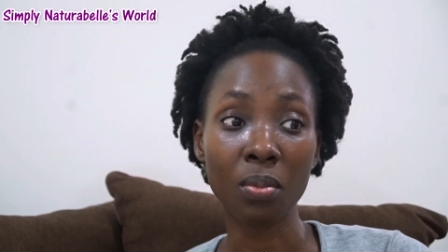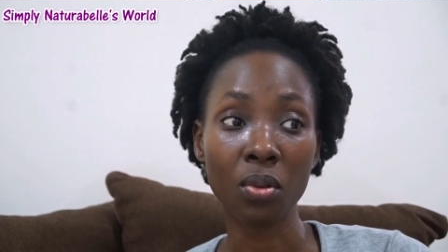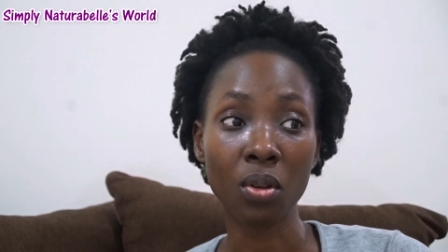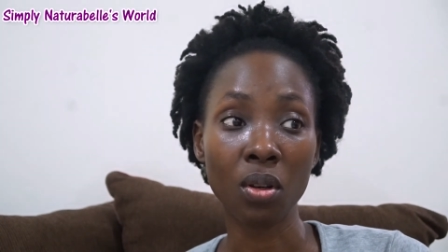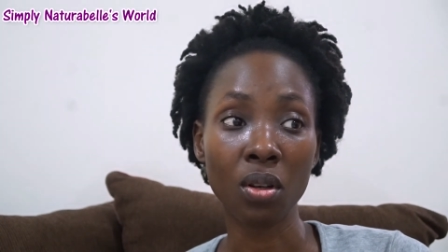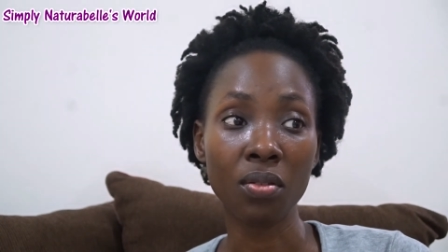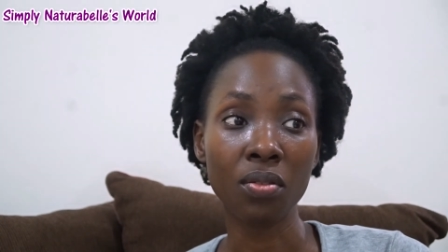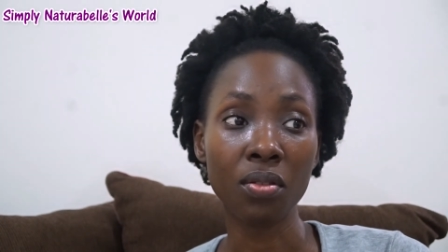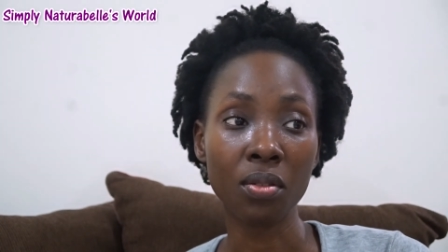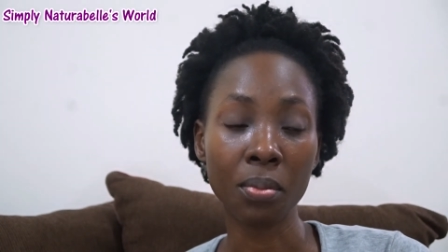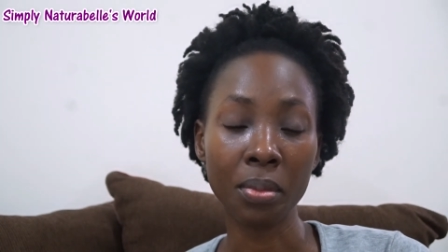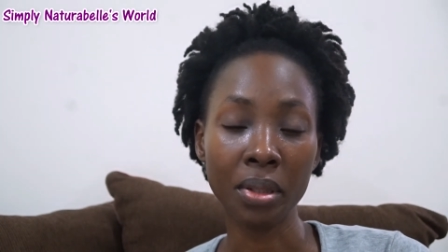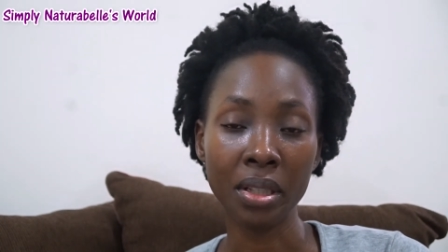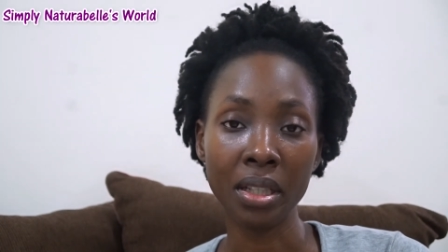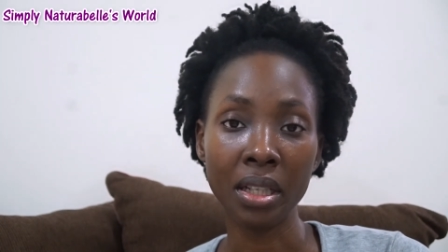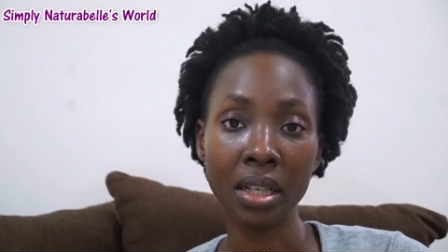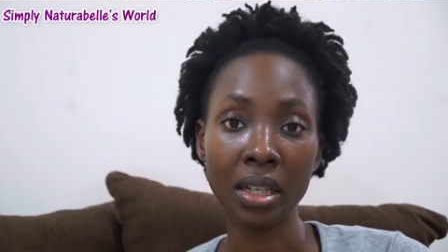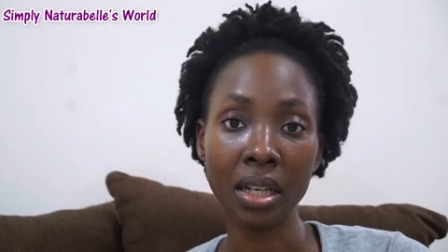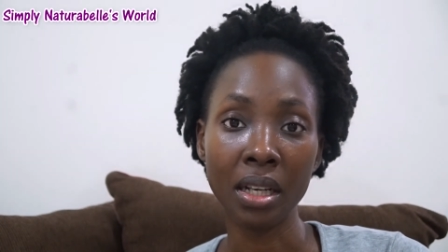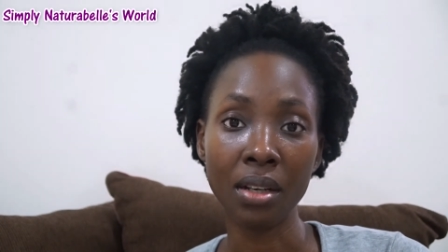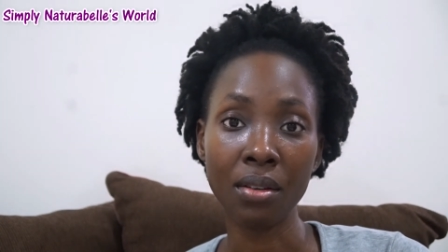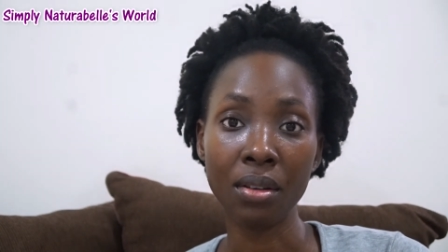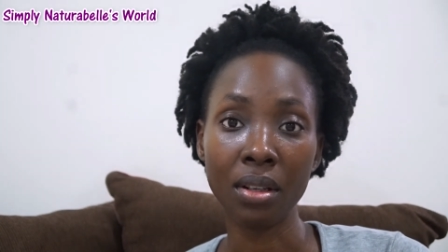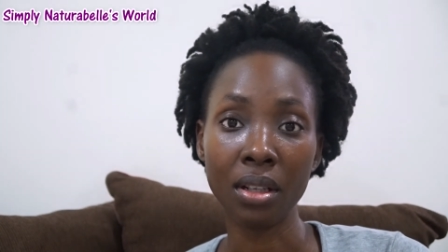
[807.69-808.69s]
call for me that
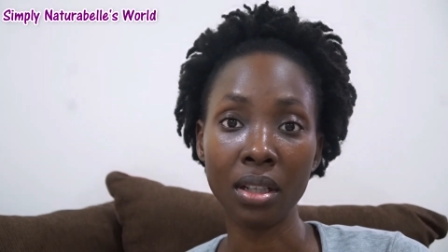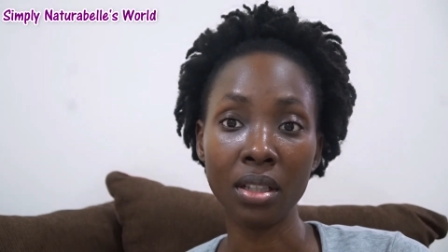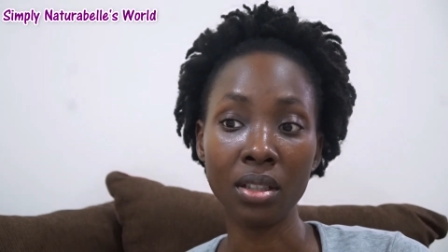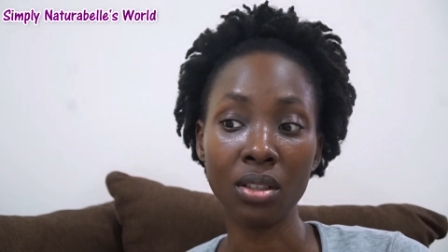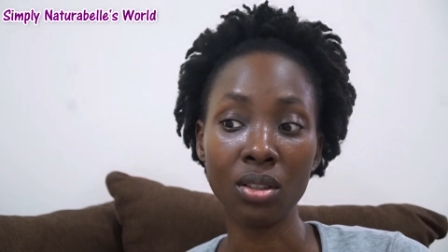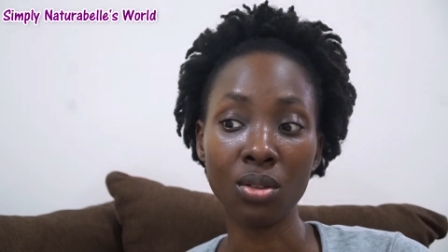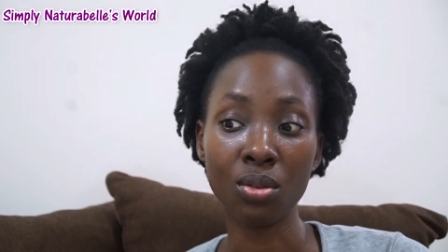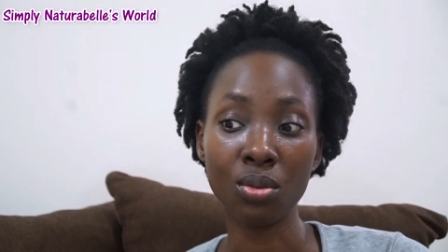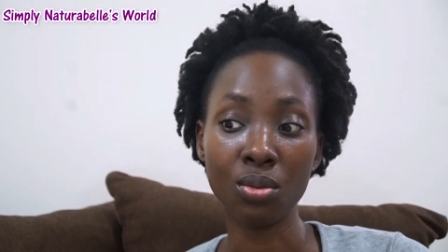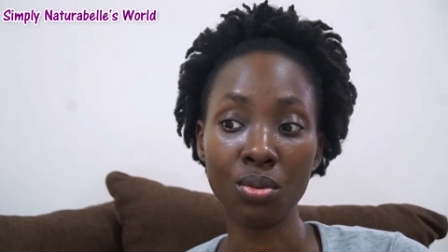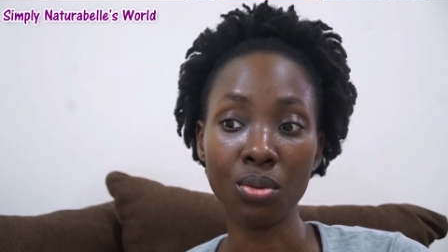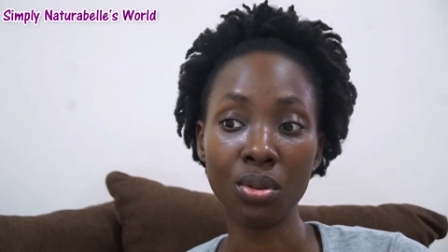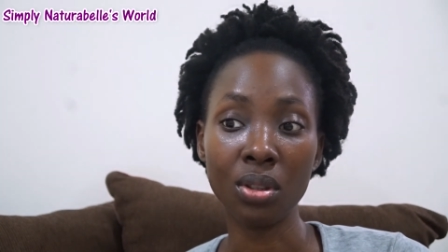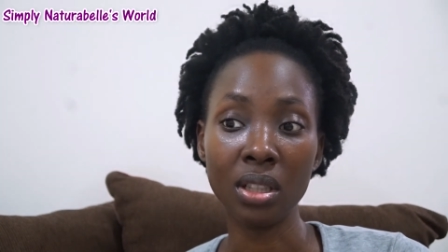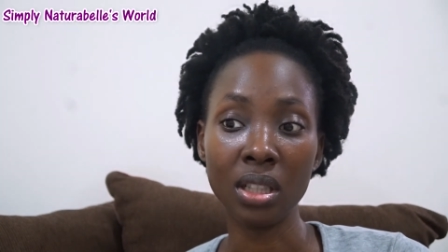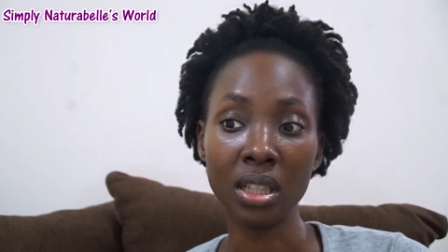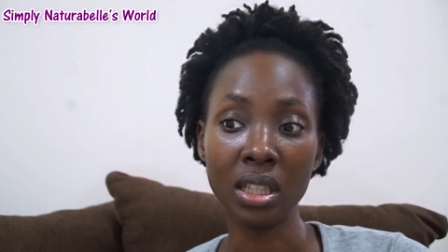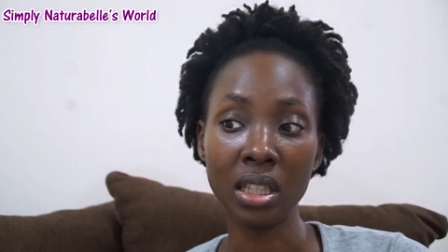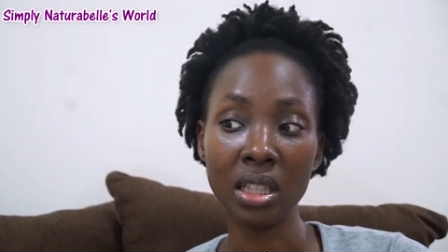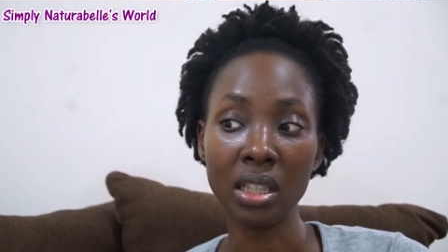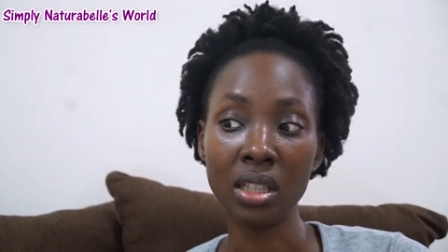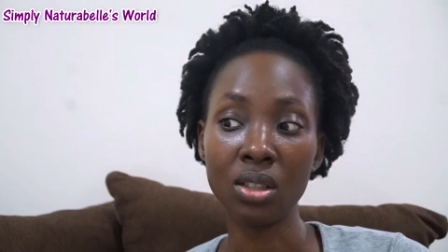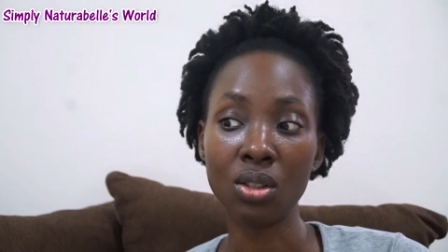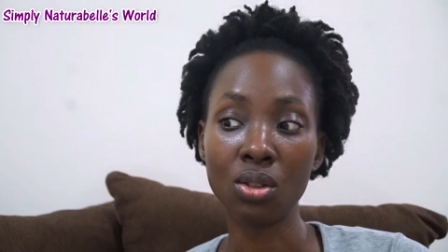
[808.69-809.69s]
I really do
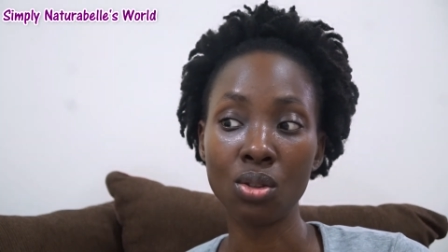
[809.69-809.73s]
need